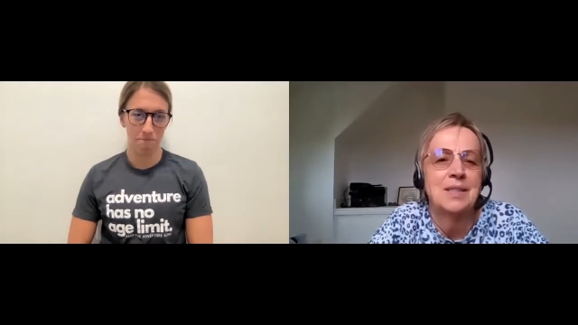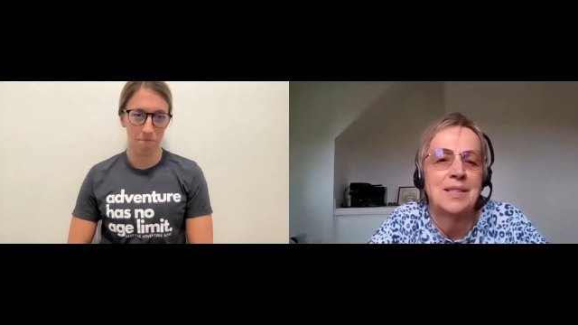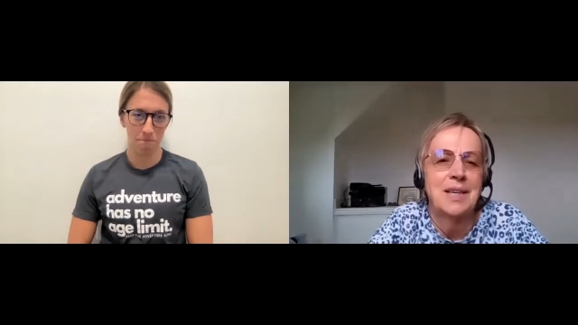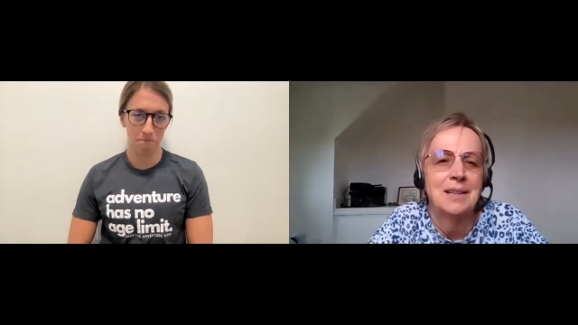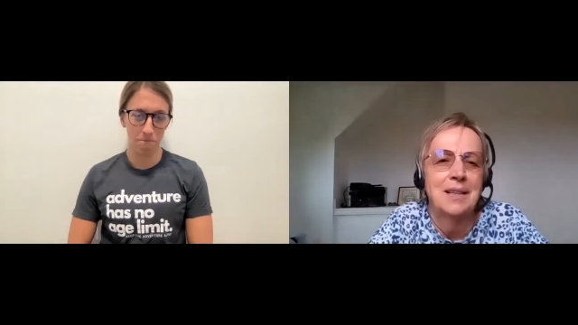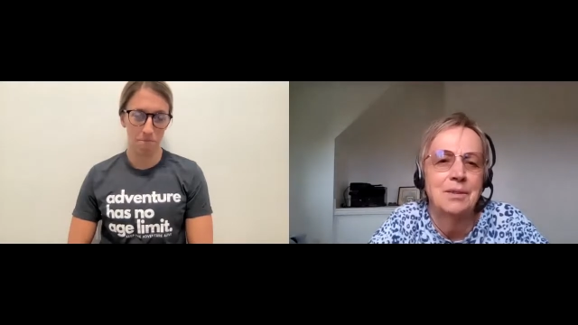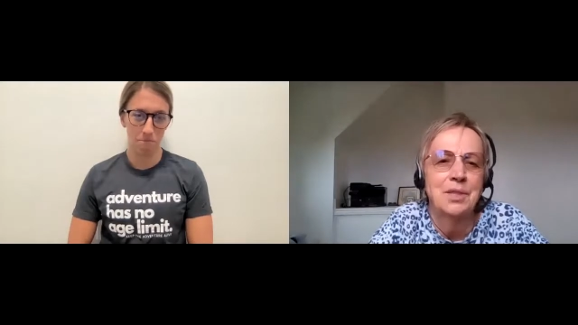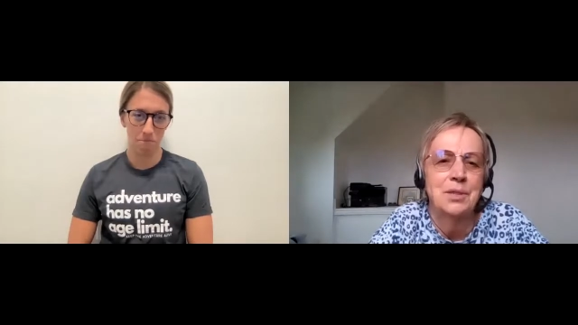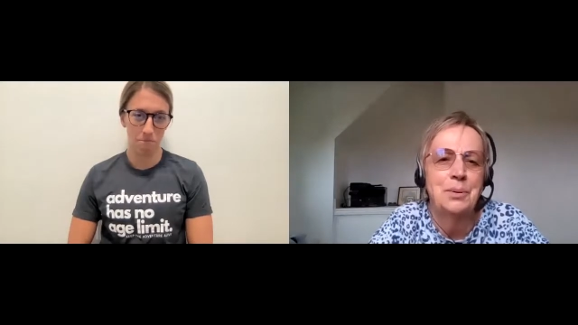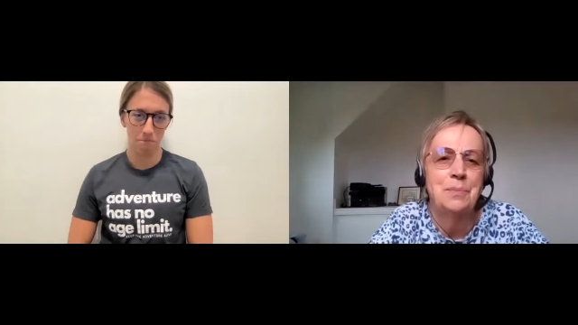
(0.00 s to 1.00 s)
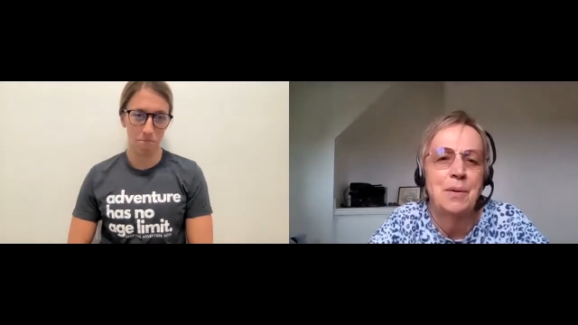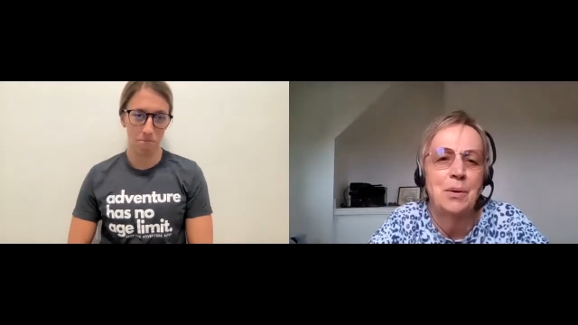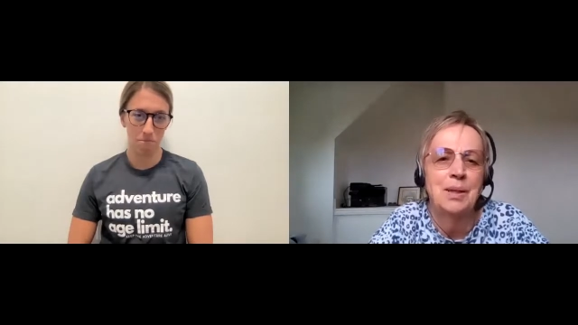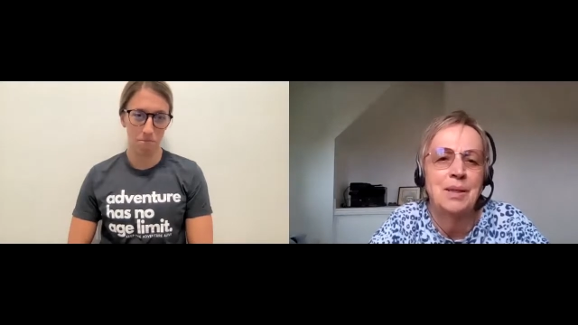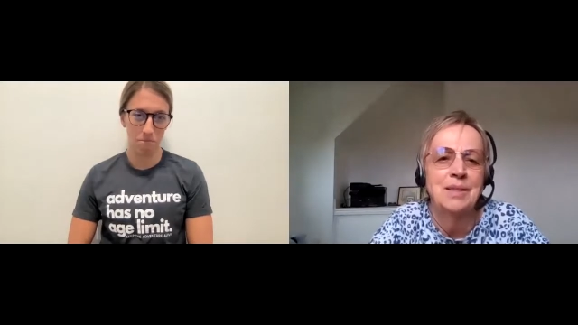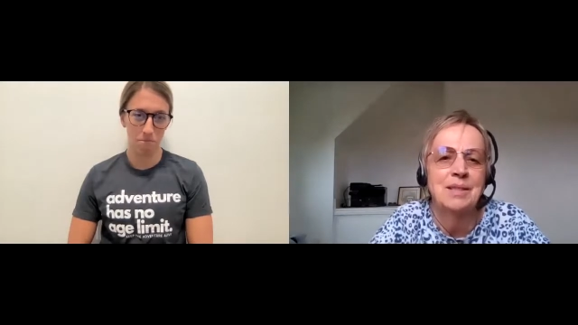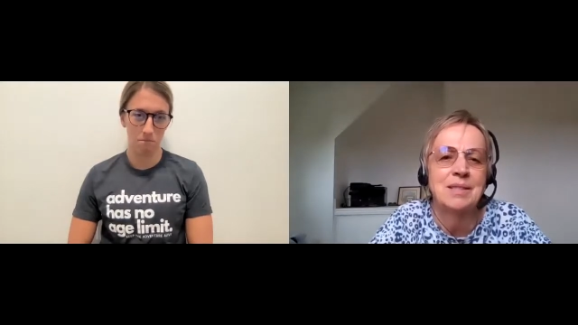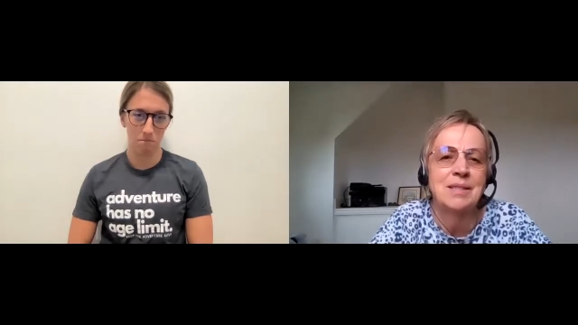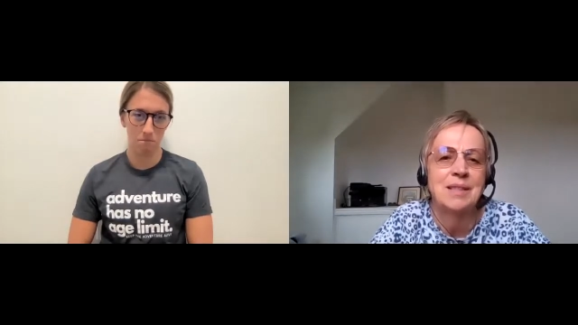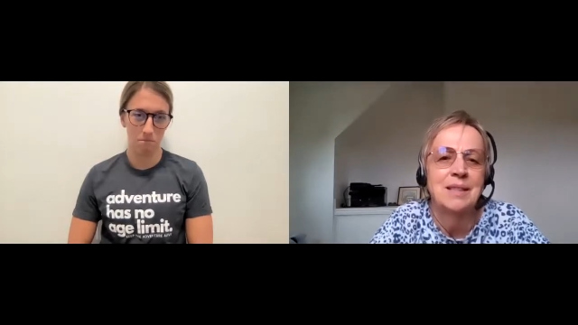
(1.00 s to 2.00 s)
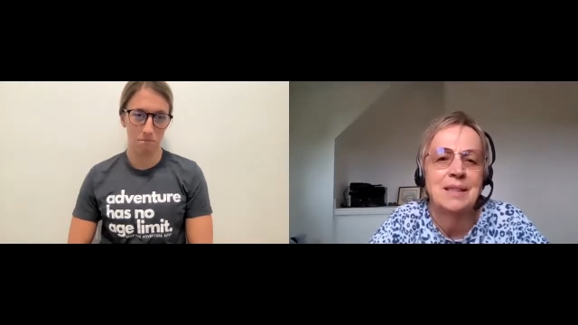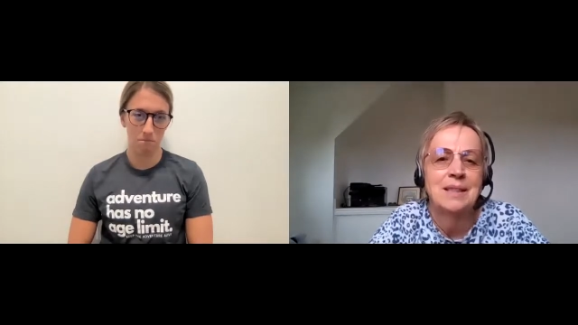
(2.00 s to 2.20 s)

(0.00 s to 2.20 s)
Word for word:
Speaker 1: that stand out in your mind as